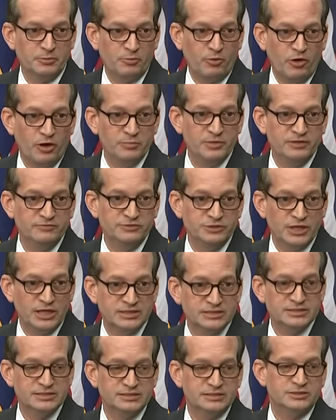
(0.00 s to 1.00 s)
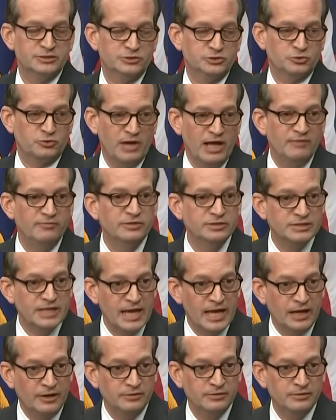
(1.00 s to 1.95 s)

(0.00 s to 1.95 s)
Department of Justice to travel down,